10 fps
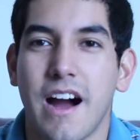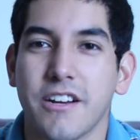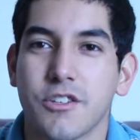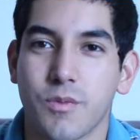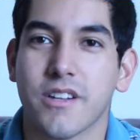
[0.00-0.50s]

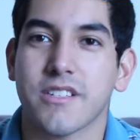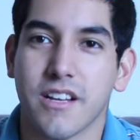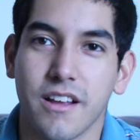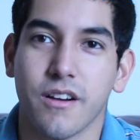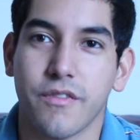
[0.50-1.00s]
I just wanted to
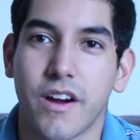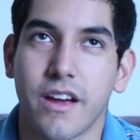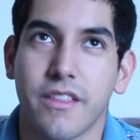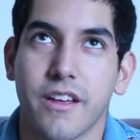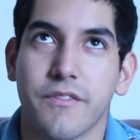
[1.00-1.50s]

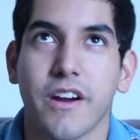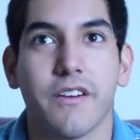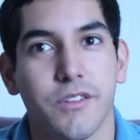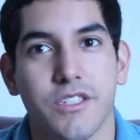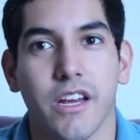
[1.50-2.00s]
clarify that if I
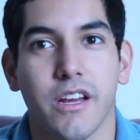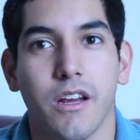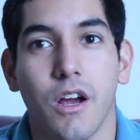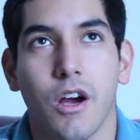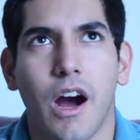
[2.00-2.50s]
ever
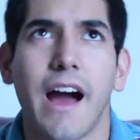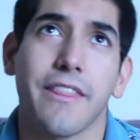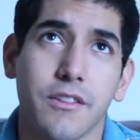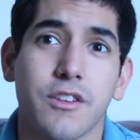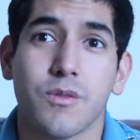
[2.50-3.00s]
say,
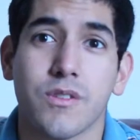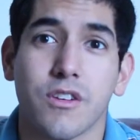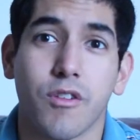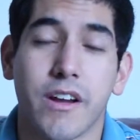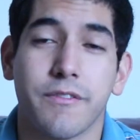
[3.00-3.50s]
I thought this
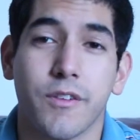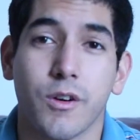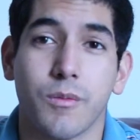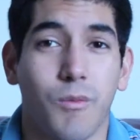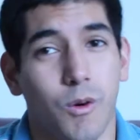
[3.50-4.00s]
was a great
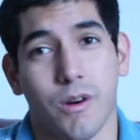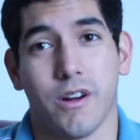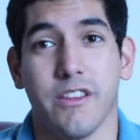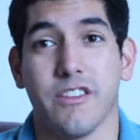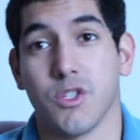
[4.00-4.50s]
film
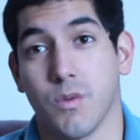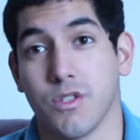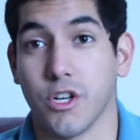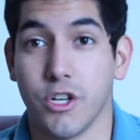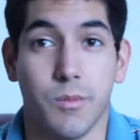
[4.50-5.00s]
or this
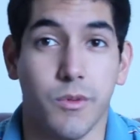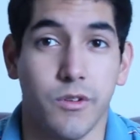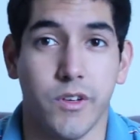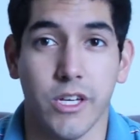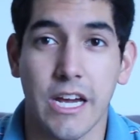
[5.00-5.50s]
was a good
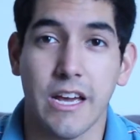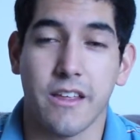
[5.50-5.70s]
movie,